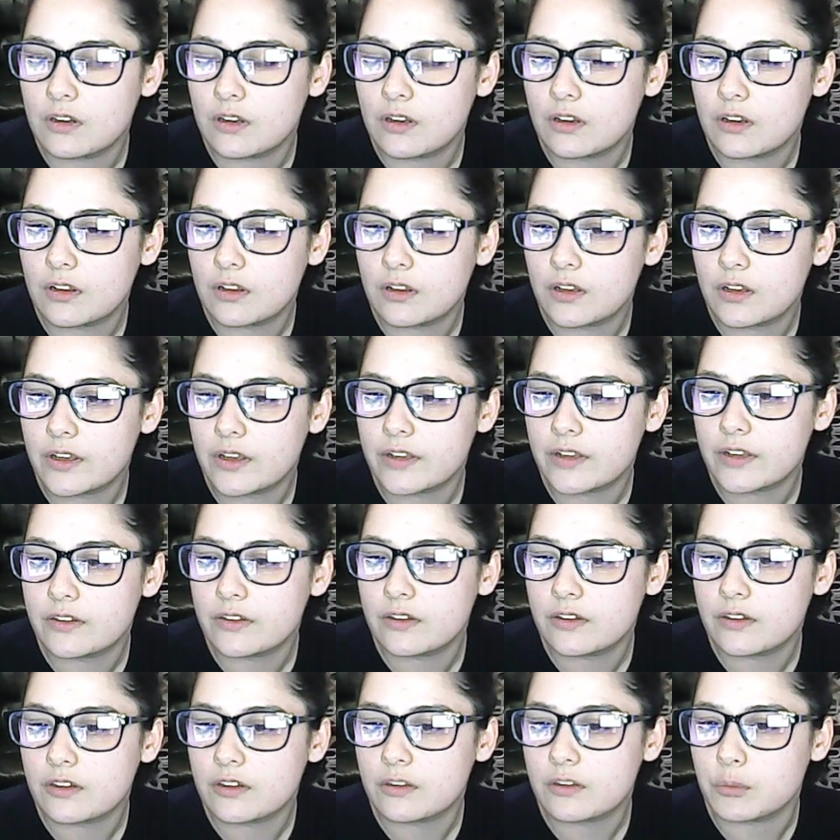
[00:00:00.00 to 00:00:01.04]
Let's
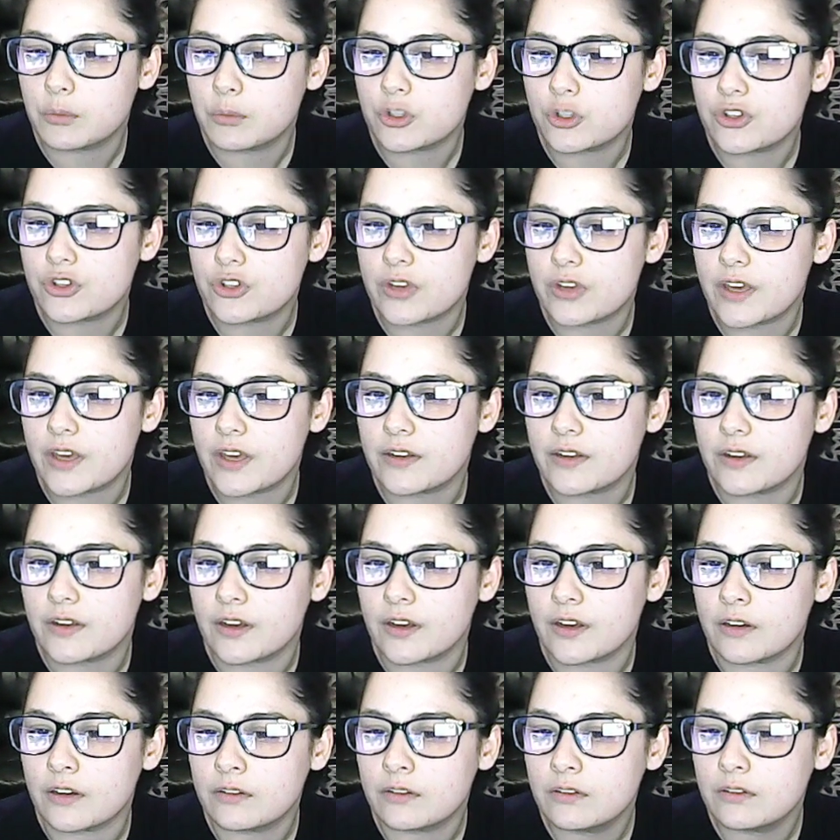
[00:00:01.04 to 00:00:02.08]
smush that
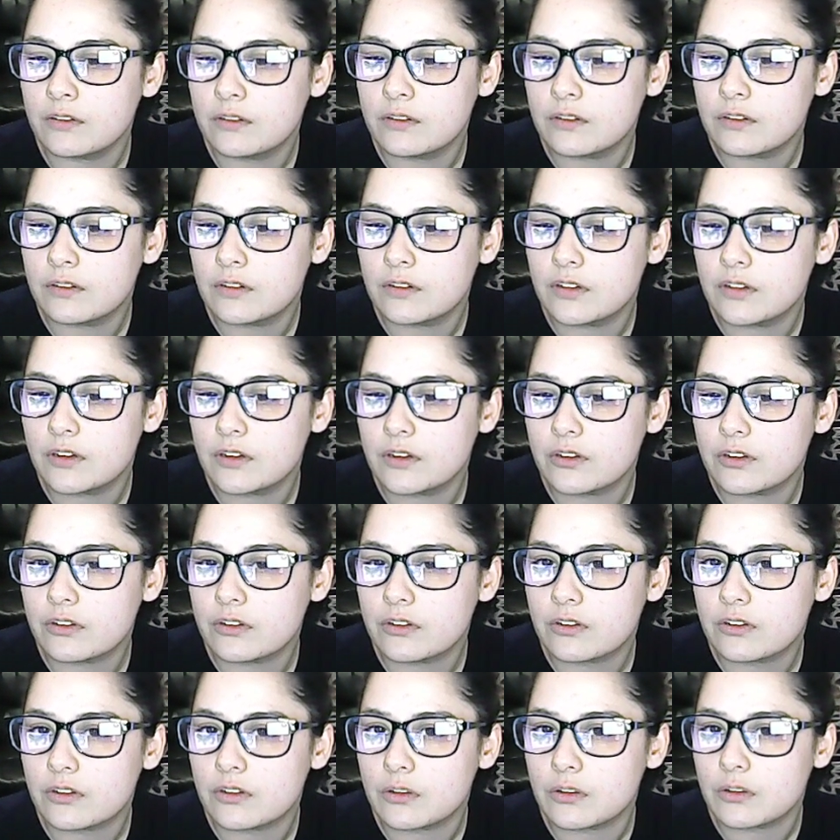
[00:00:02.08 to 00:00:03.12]
down
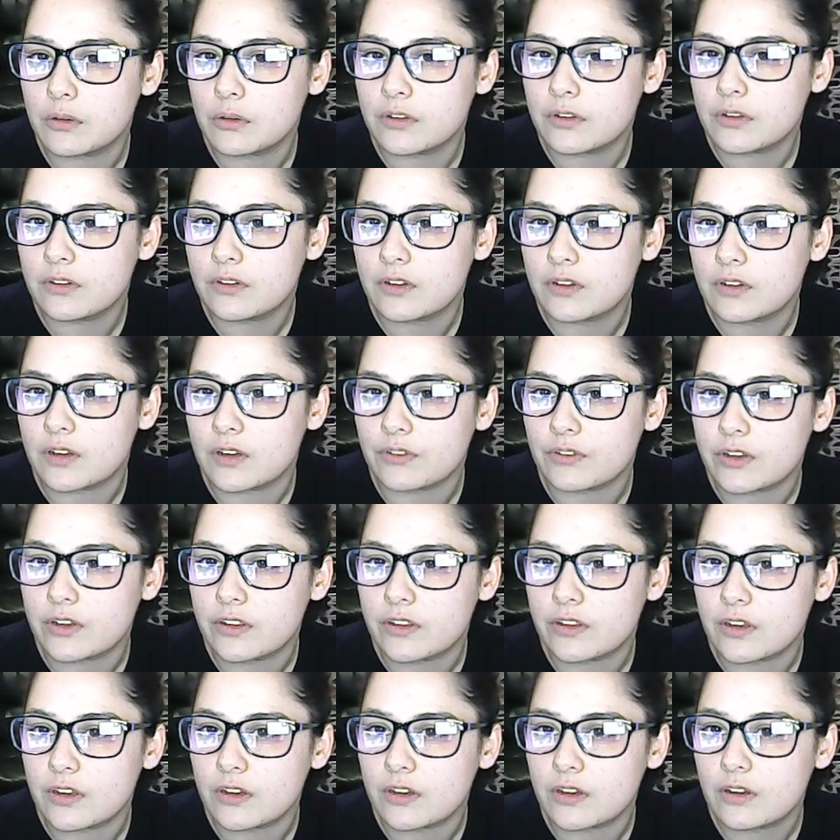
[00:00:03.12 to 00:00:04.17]
so you can see
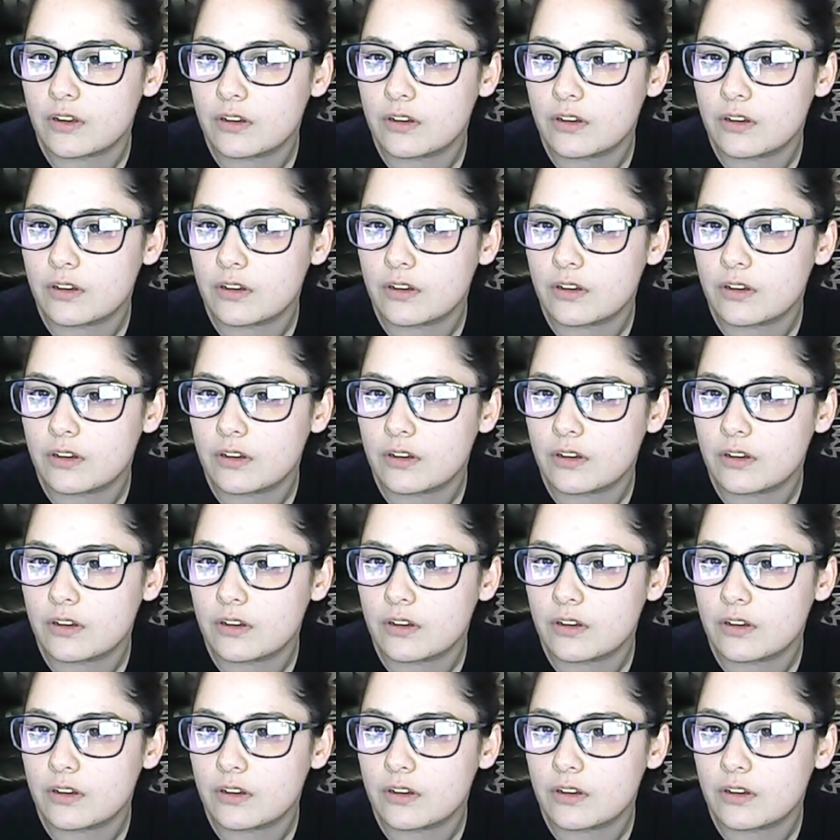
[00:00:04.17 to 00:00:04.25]
everything.